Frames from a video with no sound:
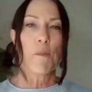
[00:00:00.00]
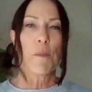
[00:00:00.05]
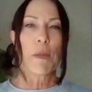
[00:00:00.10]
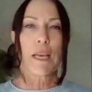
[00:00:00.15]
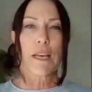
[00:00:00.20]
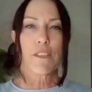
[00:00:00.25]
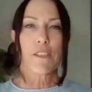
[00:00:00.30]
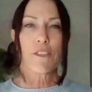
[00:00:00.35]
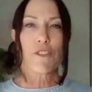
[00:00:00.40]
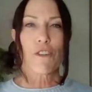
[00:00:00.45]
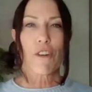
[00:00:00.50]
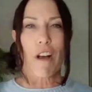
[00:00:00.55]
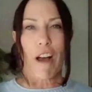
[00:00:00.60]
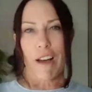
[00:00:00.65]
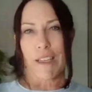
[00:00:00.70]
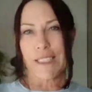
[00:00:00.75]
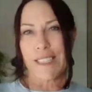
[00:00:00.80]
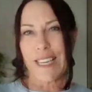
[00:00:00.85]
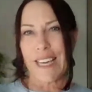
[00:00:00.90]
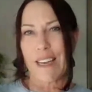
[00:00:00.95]
because your
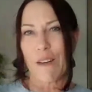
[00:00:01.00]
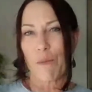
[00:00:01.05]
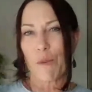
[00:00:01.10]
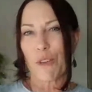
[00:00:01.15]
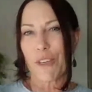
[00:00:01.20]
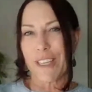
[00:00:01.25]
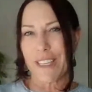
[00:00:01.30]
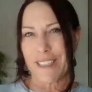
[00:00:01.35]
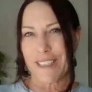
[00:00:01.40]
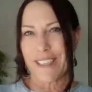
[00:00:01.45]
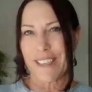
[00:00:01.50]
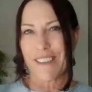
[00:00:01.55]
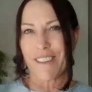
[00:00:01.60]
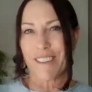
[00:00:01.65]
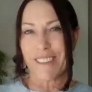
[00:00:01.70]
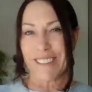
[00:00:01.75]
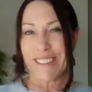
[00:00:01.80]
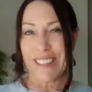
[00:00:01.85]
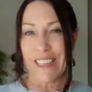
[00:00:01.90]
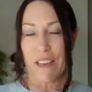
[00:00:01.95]
content will continue
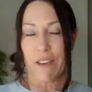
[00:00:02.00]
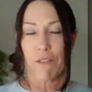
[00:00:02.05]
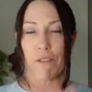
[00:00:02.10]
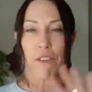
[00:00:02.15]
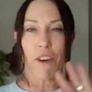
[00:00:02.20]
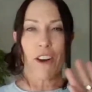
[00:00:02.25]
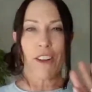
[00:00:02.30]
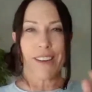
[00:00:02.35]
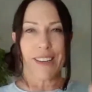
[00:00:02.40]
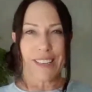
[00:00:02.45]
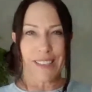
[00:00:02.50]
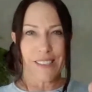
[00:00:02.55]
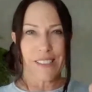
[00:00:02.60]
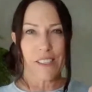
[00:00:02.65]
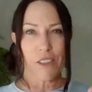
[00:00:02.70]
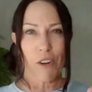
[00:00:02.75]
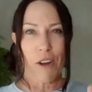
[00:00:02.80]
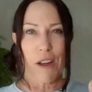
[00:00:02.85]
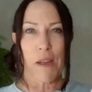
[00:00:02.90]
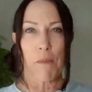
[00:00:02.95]
to live on
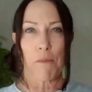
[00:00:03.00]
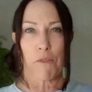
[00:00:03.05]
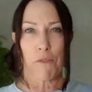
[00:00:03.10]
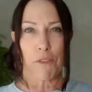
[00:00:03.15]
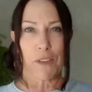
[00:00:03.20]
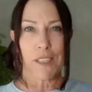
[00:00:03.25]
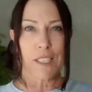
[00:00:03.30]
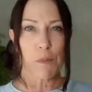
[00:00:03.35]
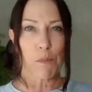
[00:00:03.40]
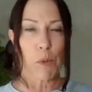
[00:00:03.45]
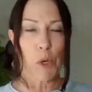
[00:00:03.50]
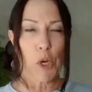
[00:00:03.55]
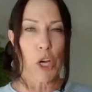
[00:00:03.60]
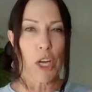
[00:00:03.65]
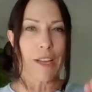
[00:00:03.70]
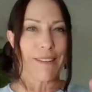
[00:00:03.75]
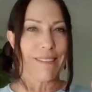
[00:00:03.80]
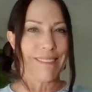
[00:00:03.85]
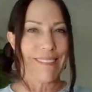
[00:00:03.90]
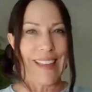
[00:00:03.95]
Instagram, Facebook,
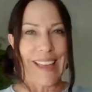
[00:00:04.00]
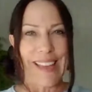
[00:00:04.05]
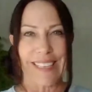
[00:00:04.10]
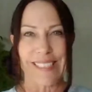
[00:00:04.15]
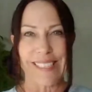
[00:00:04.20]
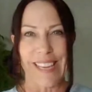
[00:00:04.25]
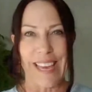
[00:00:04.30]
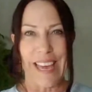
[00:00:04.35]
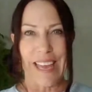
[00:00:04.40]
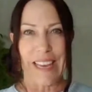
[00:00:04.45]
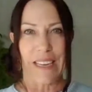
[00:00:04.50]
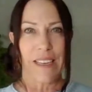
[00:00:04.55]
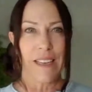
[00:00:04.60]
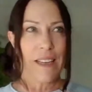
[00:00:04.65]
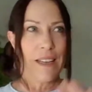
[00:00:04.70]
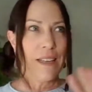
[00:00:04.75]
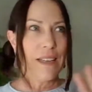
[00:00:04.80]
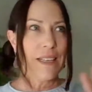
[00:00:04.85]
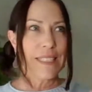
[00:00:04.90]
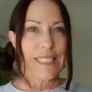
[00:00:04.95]
LinkedIn,
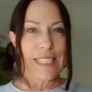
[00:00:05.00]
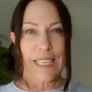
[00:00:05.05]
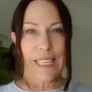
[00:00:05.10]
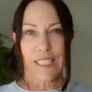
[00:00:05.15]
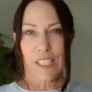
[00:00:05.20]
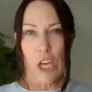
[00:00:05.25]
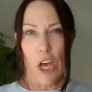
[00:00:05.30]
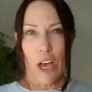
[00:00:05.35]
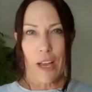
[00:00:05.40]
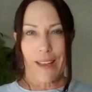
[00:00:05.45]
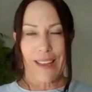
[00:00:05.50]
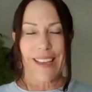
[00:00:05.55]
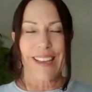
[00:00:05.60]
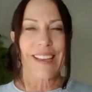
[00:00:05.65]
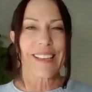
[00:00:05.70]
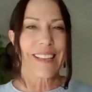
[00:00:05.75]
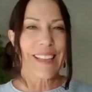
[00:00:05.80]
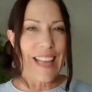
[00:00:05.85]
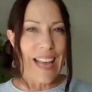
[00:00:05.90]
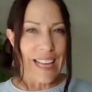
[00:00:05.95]
TikTok.
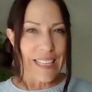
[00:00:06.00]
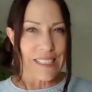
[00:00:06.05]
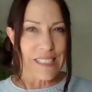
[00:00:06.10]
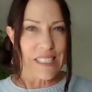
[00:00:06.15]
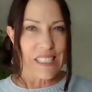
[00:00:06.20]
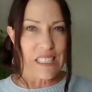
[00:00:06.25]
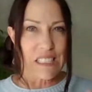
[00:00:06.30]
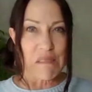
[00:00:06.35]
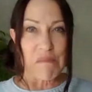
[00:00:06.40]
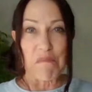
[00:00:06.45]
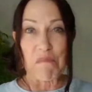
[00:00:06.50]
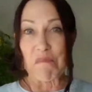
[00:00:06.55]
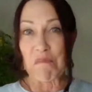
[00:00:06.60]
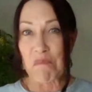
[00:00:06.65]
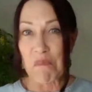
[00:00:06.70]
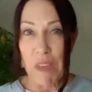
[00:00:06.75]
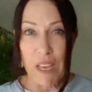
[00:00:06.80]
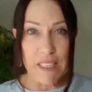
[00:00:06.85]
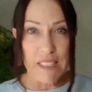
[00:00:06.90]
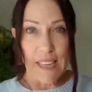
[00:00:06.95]
It lasts
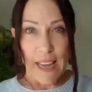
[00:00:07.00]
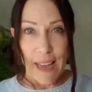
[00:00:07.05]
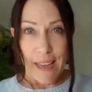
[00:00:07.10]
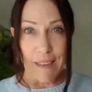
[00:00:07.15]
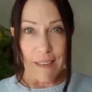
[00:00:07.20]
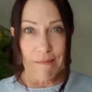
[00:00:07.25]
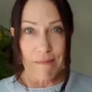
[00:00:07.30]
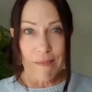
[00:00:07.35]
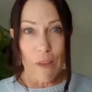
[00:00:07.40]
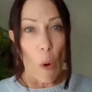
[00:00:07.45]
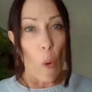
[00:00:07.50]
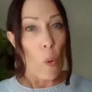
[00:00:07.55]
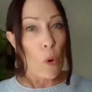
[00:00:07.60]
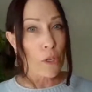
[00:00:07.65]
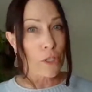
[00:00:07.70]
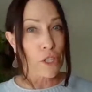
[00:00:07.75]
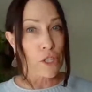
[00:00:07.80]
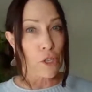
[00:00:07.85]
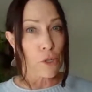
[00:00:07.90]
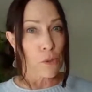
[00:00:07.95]
a day or
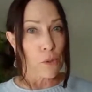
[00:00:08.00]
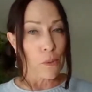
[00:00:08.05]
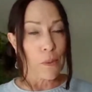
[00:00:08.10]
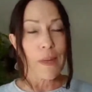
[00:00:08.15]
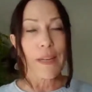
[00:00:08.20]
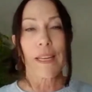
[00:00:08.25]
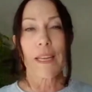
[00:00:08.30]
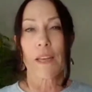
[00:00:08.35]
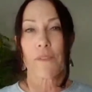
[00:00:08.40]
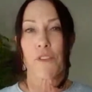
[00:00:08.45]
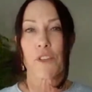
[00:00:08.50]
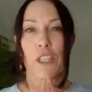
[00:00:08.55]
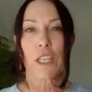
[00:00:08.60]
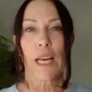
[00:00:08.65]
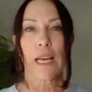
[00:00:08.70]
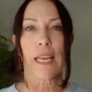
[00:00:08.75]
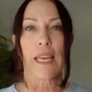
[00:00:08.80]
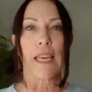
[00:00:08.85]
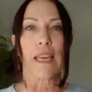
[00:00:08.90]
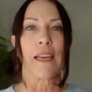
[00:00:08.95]
2 if you're
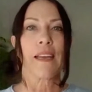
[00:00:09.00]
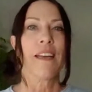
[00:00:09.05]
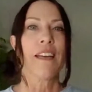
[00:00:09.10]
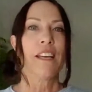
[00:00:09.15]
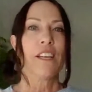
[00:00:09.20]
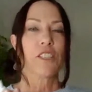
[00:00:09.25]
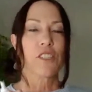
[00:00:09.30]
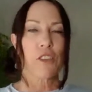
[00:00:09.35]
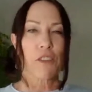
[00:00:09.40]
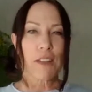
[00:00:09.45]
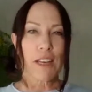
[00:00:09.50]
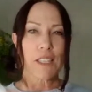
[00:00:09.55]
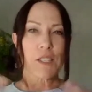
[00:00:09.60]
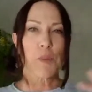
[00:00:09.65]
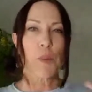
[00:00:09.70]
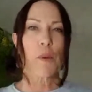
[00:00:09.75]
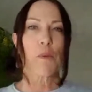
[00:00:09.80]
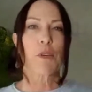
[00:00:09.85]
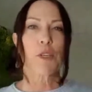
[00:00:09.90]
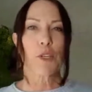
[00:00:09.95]
lucky. So that's
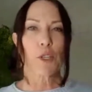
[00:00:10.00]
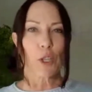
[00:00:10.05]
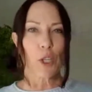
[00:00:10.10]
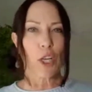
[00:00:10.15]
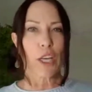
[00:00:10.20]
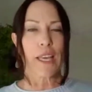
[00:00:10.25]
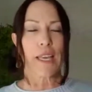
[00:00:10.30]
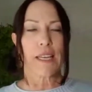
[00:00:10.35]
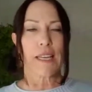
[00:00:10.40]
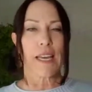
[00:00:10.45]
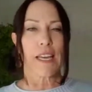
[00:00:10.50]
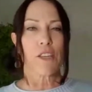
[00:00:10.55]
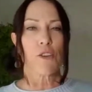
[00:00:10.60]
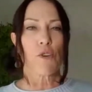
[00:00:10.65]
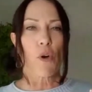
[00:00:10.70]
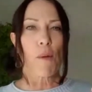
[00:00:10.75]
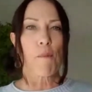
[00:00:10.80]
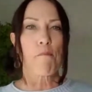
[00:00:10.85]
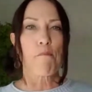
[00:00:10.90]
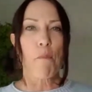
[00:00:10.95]
why when you're looking at
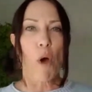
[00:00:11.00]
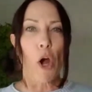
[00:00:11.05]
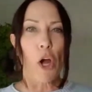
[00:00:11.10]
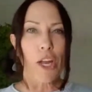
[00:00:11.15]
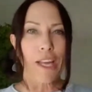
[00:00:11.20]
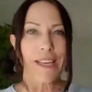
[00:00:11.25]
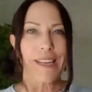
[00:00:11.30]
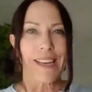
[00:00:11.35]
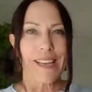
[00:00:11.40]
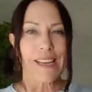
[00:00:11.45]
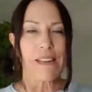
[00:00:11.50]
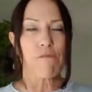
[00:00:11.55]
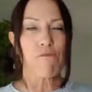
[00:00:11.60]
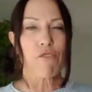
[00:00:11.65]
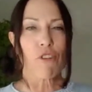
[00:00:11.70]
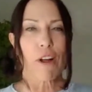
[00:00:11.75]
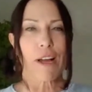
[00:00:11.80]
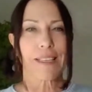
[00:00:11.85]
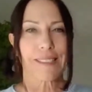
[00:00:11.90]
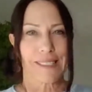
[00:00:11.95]
your marketing
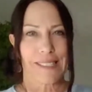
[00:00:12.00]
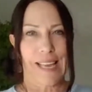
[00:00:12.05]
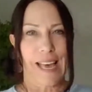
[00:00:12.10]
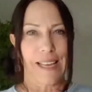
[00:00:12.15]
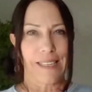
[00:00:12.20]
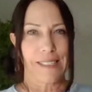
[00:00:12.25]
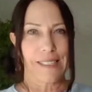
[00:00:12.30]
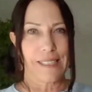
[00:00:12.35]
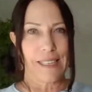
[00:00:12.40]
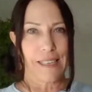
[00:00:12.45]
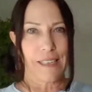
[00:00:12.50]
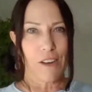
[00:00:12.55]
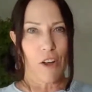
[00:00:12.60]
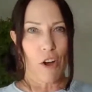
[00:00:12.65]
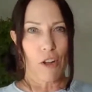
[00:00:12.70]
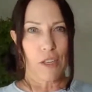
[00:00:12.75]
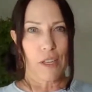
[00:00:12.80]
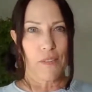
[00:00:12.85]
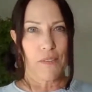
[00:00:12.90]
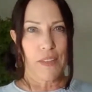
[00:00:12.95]
process in
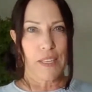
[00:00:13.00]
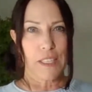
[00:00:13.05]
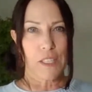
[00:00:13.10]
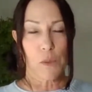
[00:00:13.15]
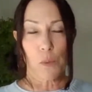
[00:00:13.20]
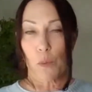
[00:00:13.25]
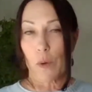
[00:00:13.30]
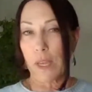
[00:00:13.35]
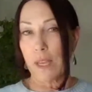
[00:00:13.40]
all of this,